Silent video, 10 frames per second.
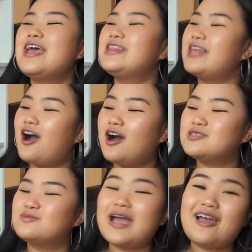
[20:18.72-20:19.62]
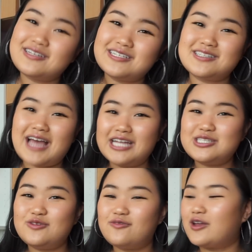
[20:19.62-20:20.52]
There are some characters that I
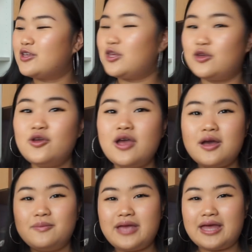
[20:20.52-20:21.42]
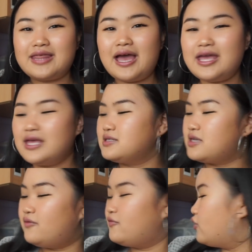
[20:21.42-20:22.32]
do find cute, but yeah, that is
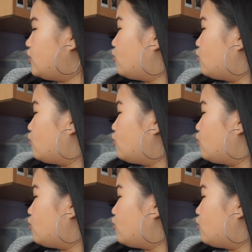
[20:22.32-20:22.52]
volume